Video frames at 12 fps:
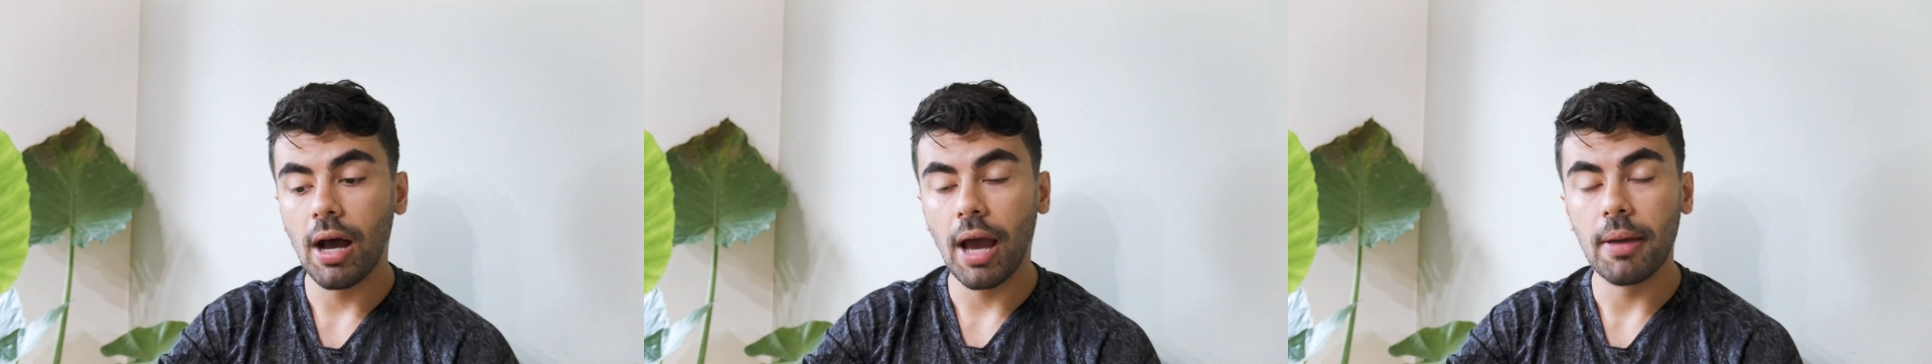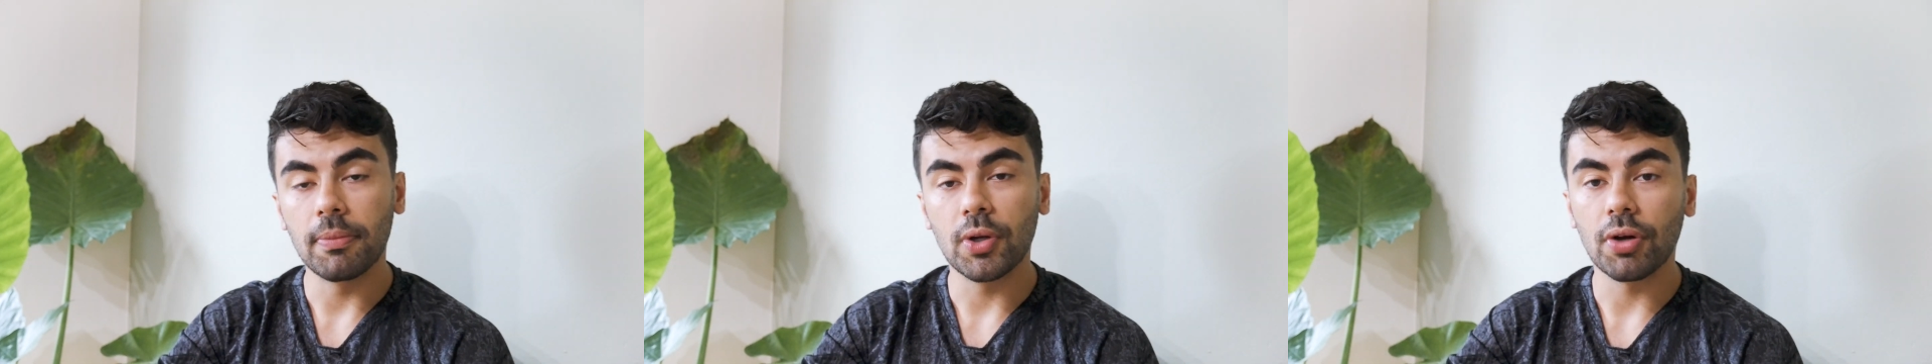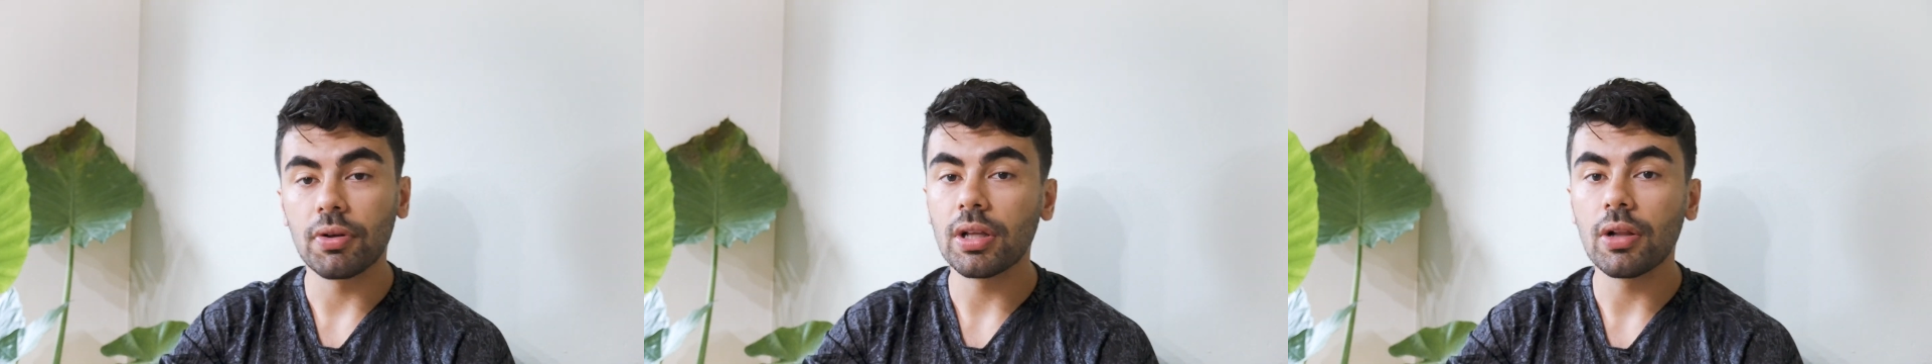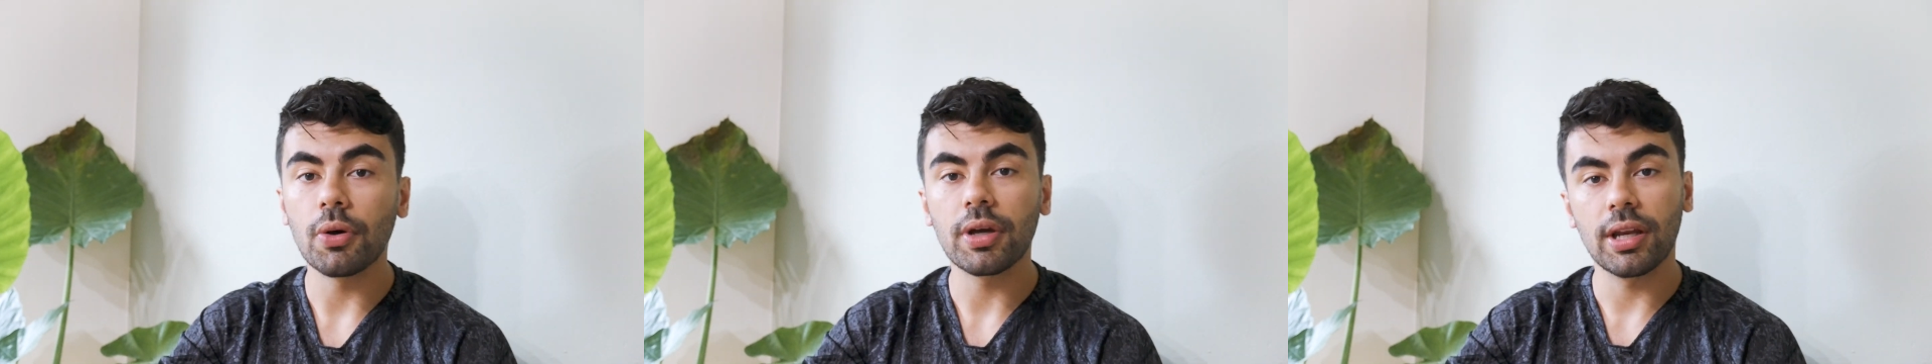I'm currently
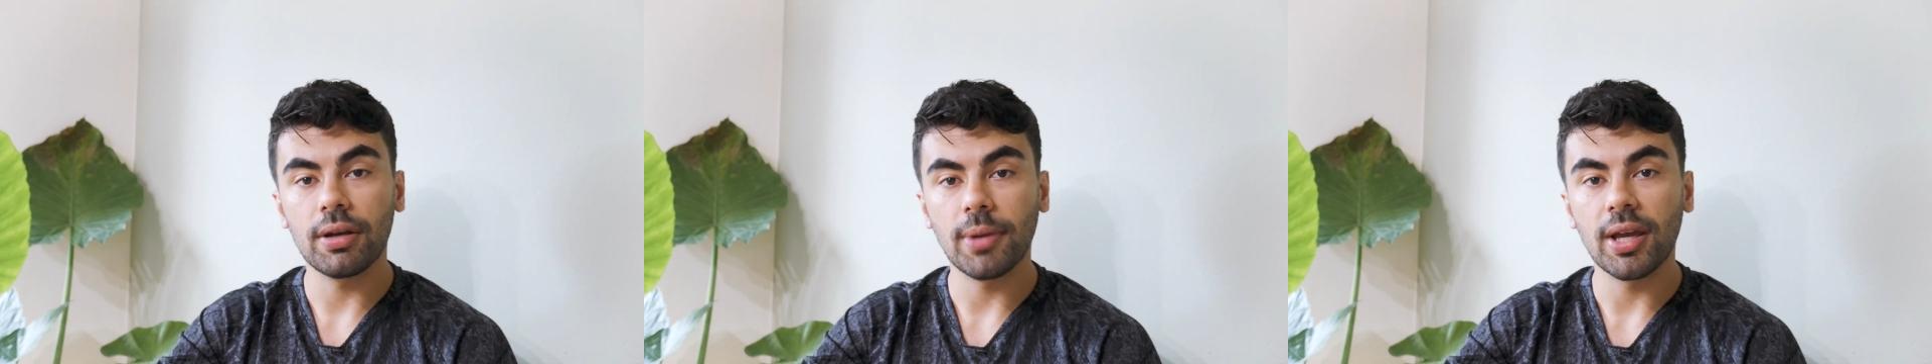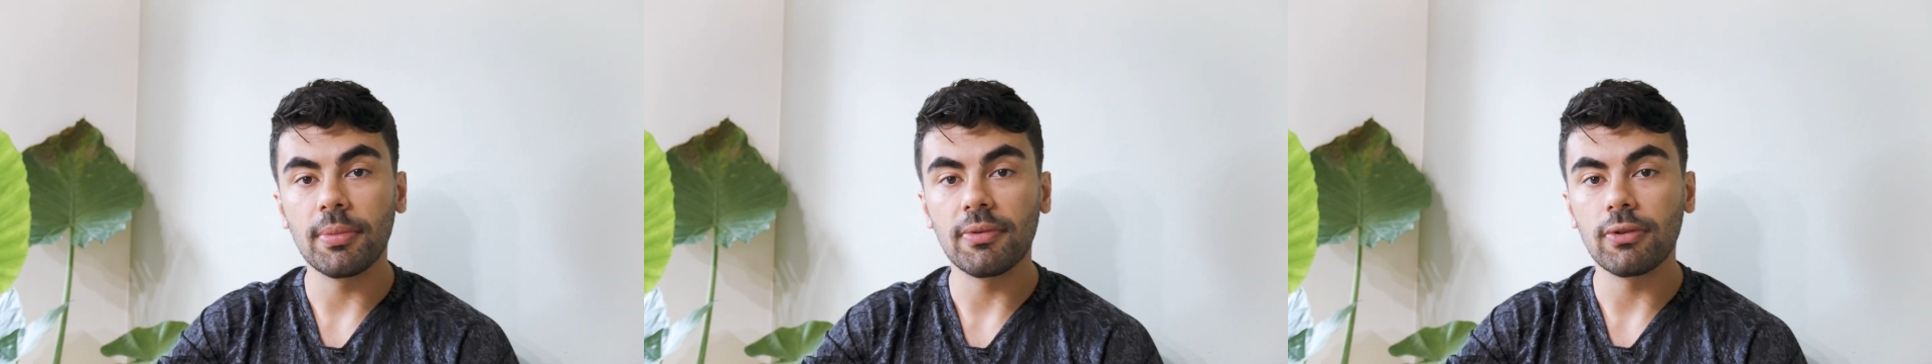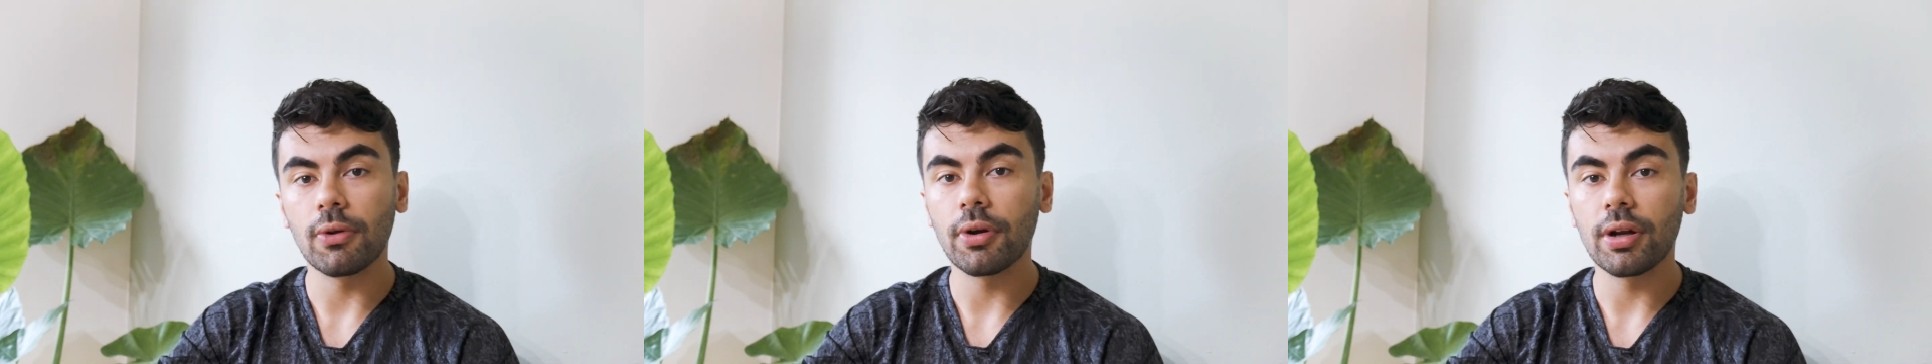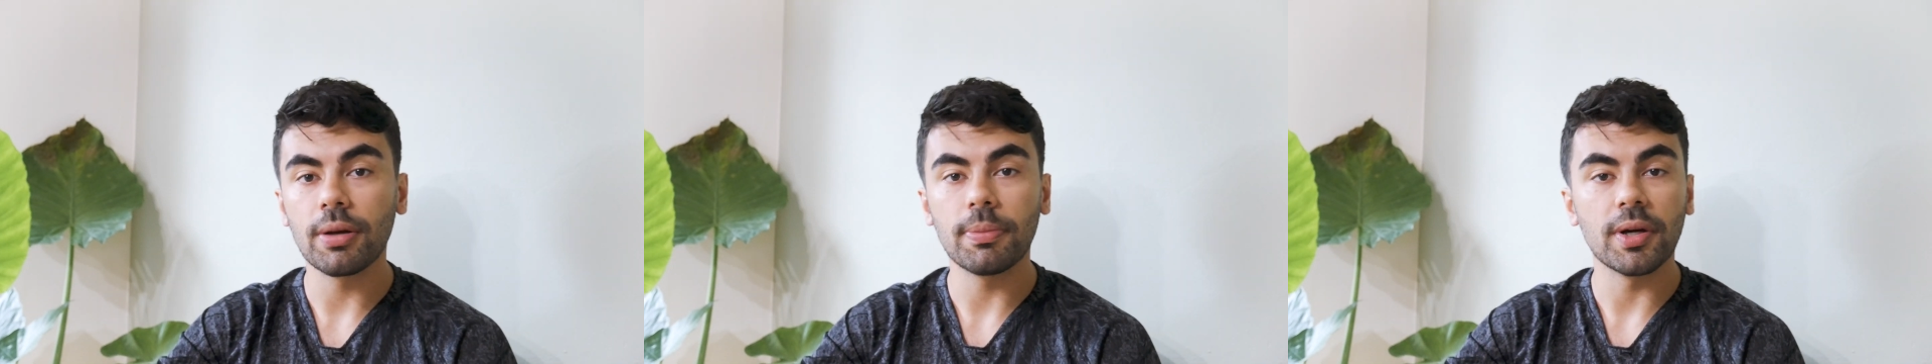located in Miami,
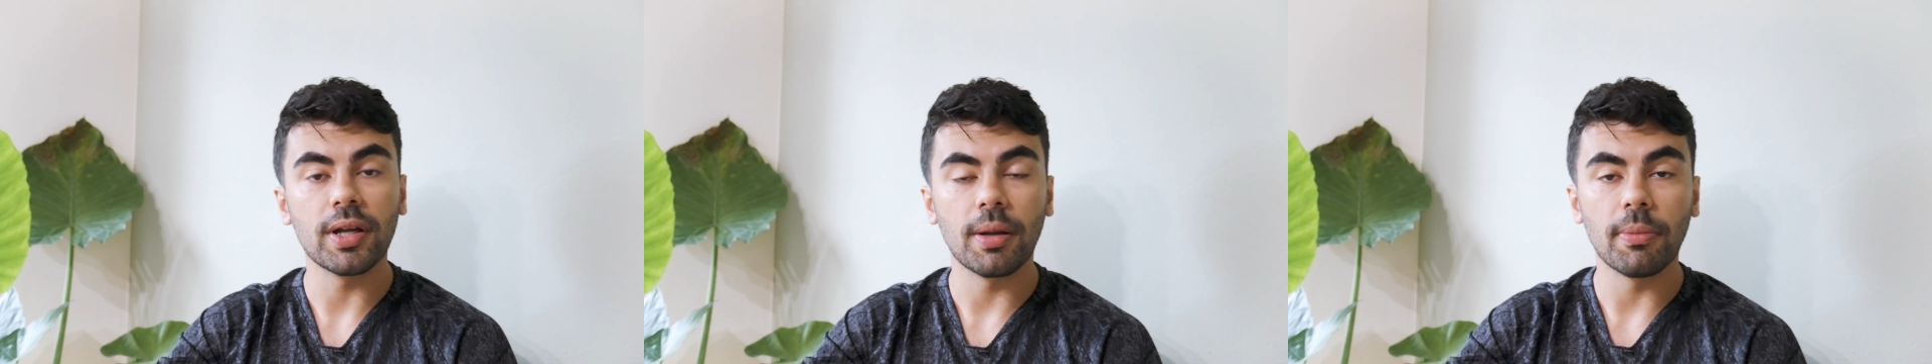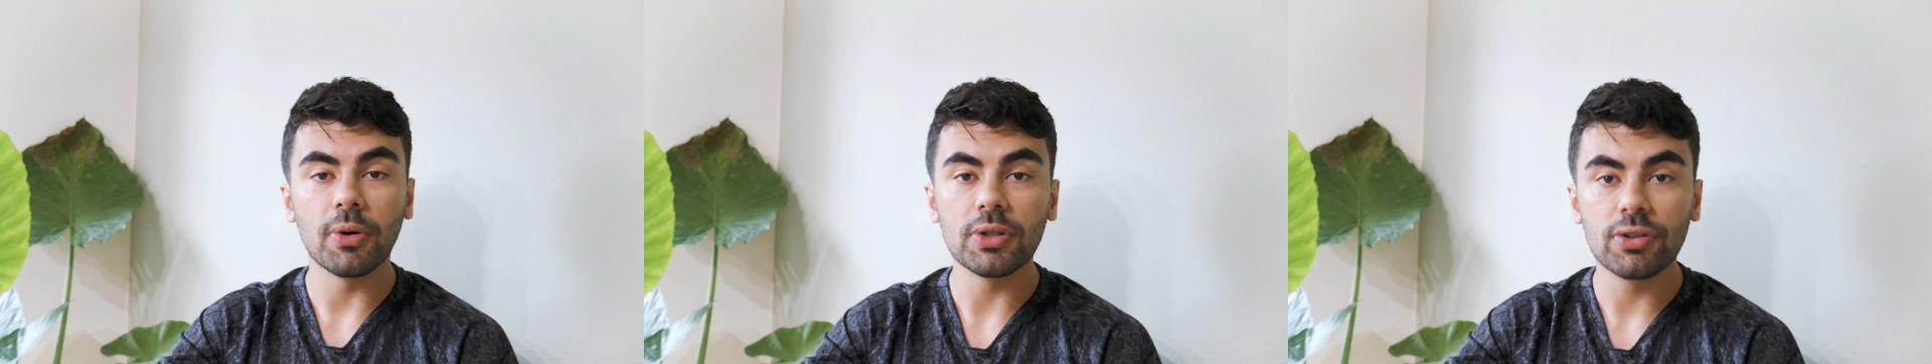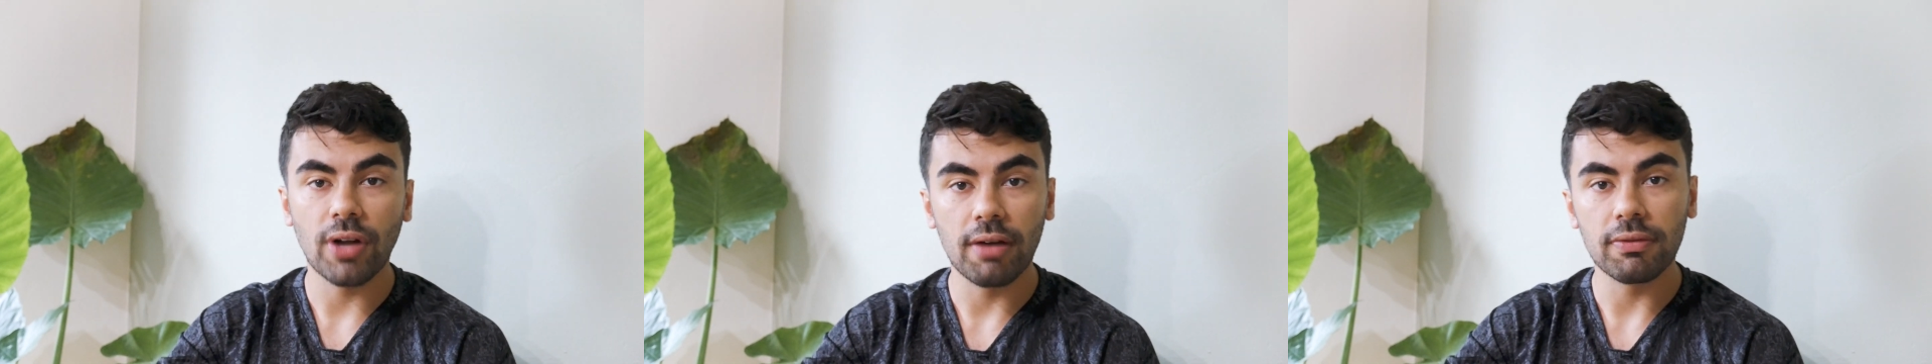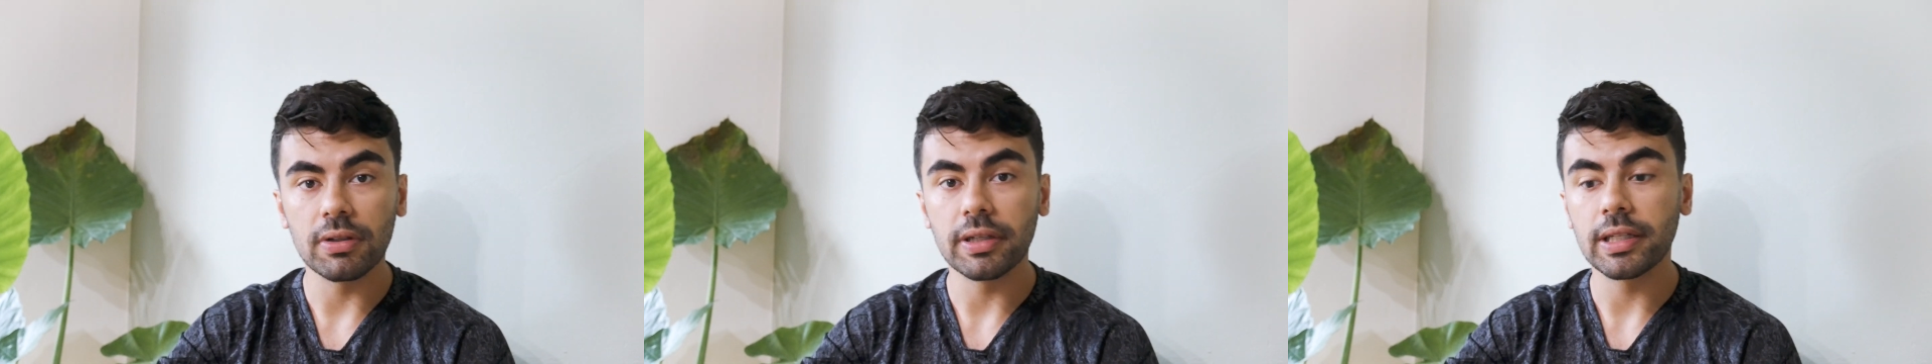Florida, but I'm always
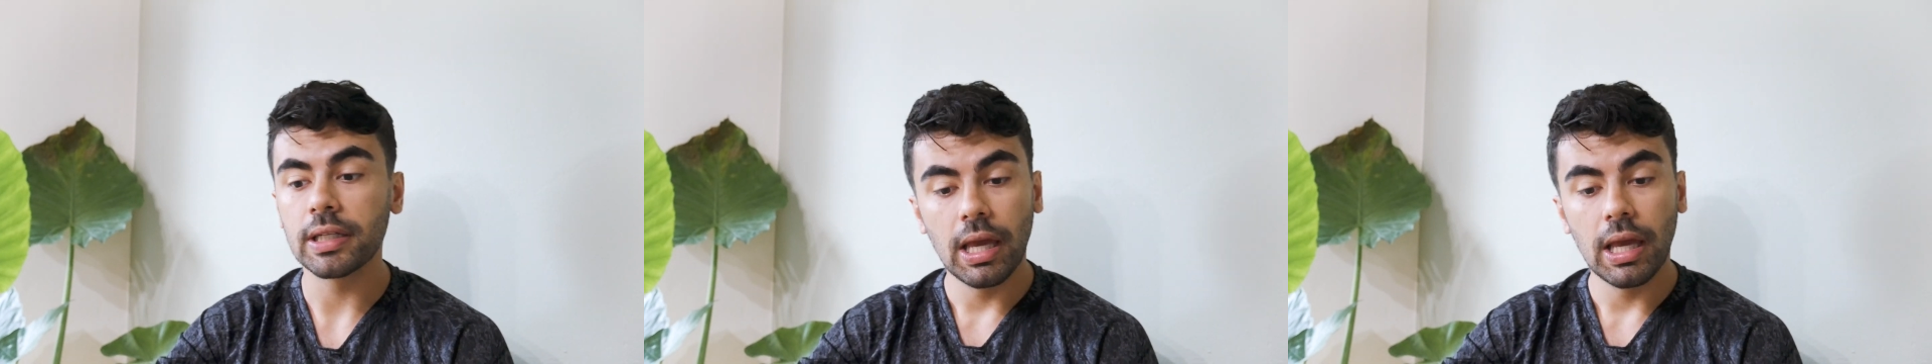traveling,